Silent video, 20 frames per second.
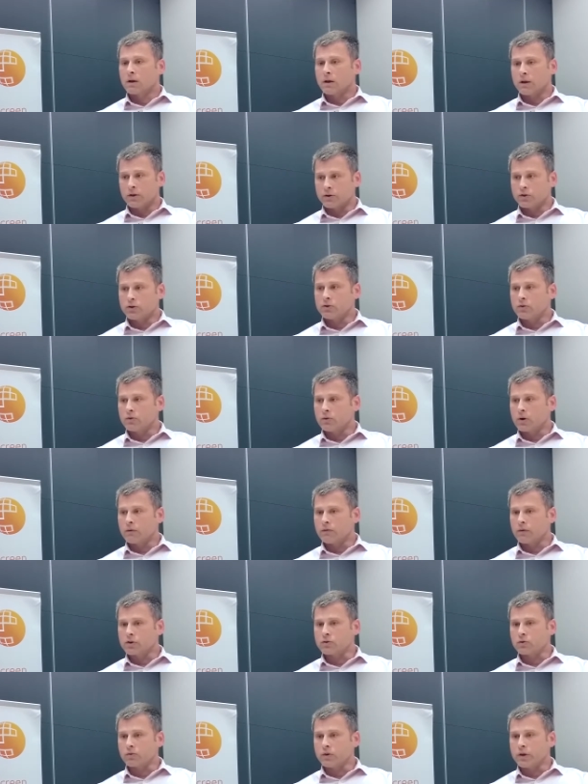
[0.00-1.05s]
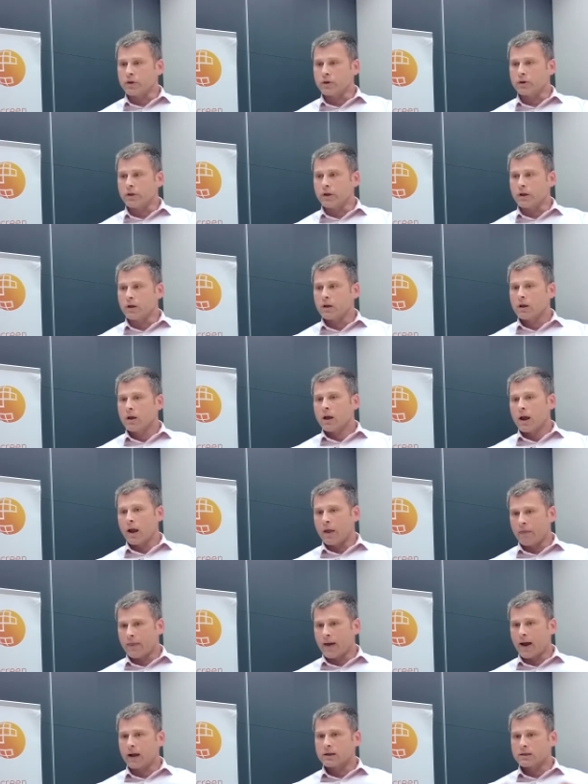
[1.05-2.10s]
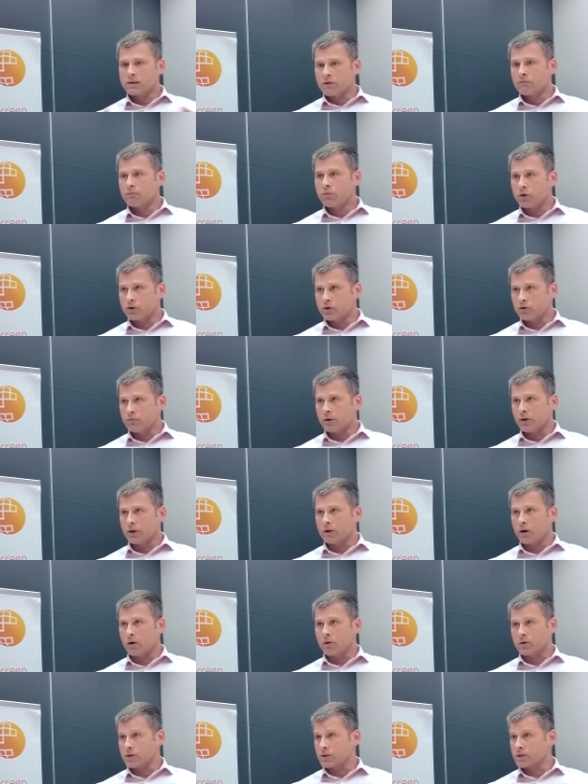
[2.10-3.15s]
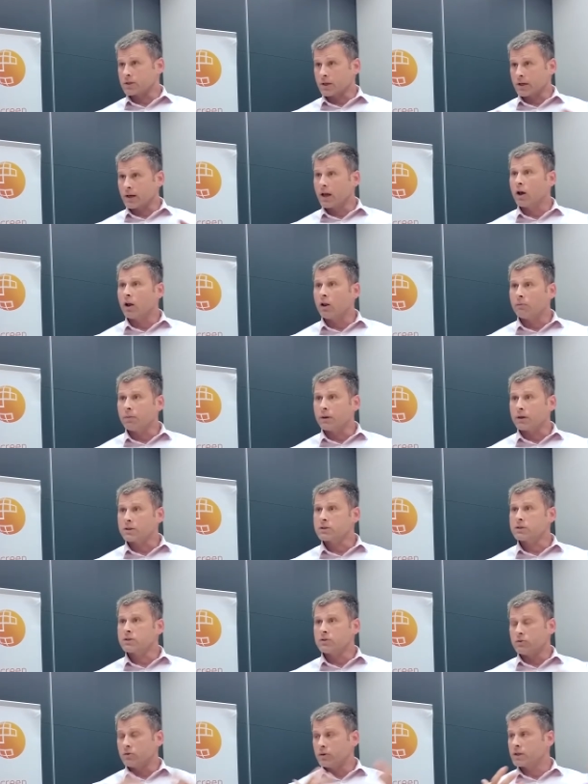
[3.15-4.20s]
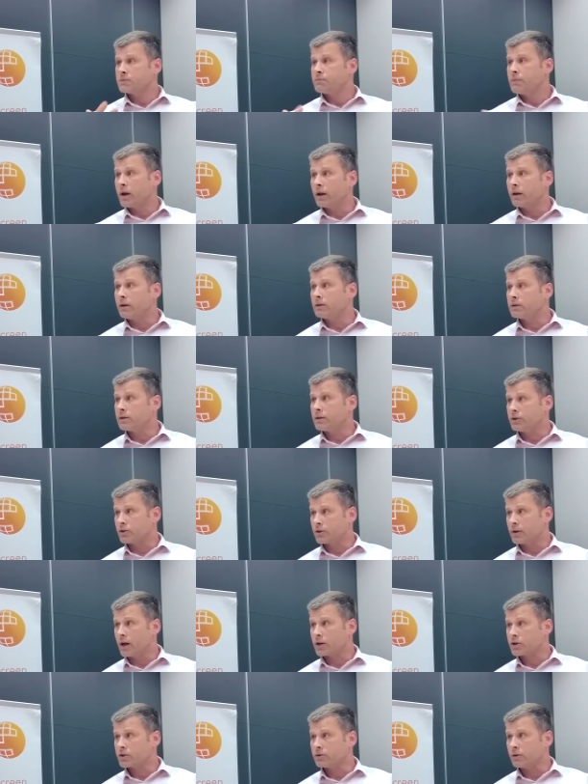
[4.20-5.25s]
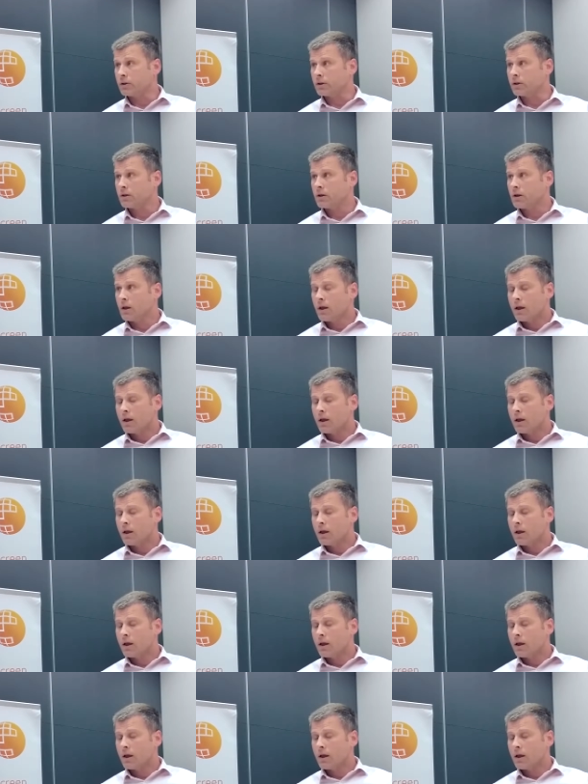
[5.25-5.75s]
into Visual Unity, and that $7.2 million is going to help us to expand internationally.